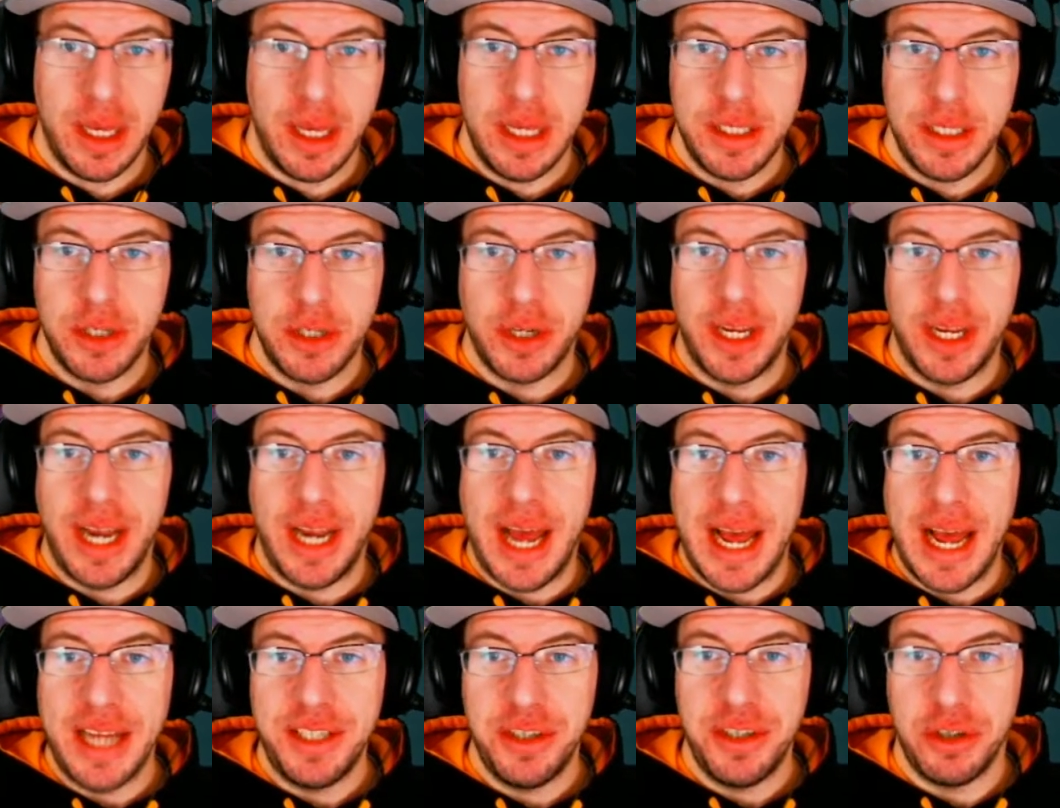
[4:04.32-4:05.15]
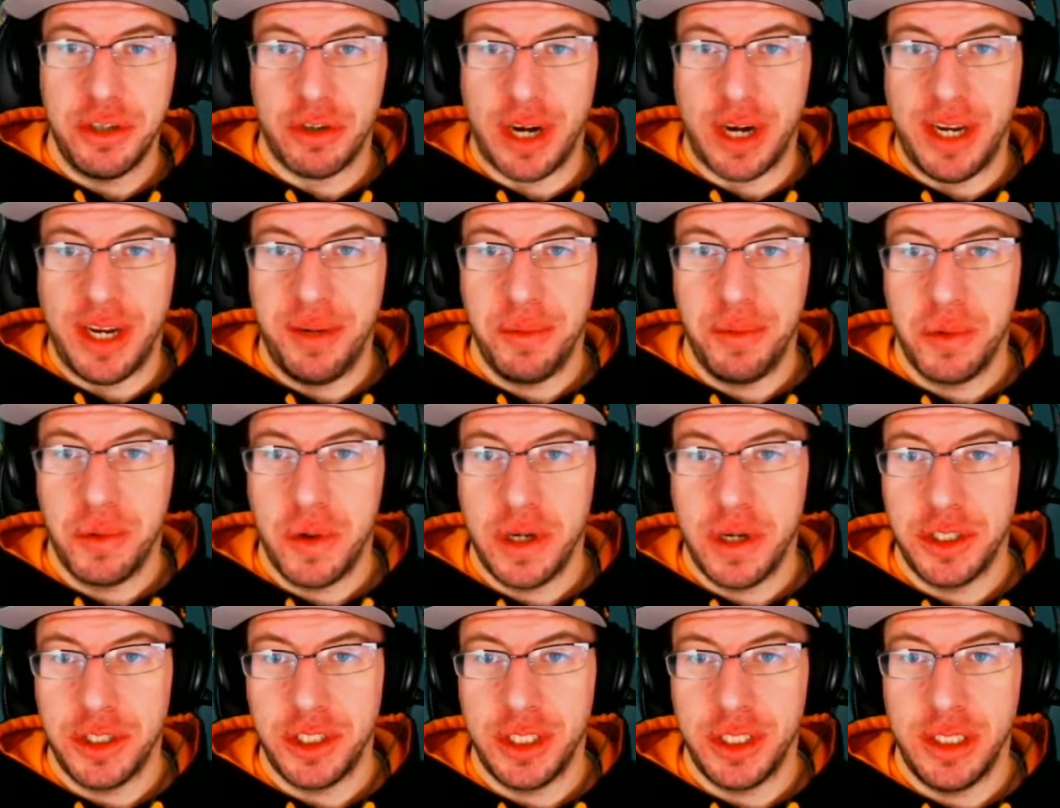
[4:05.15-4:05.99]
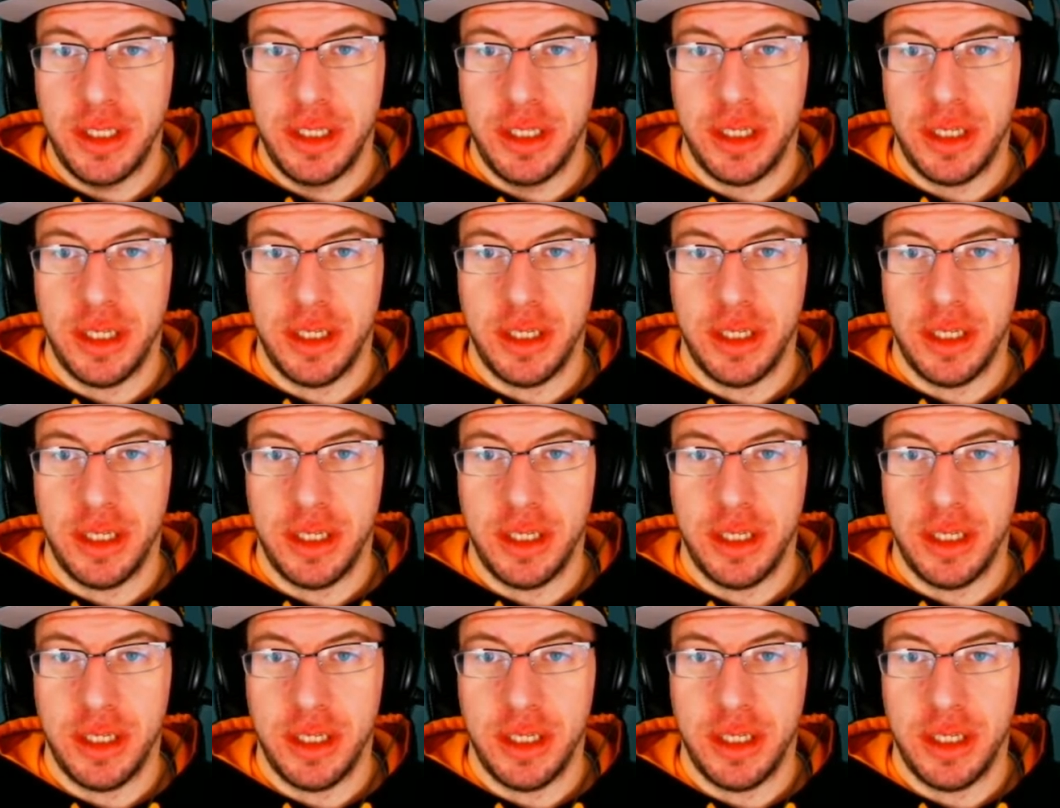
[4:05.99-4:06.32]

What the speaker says: So can I ask you a random question?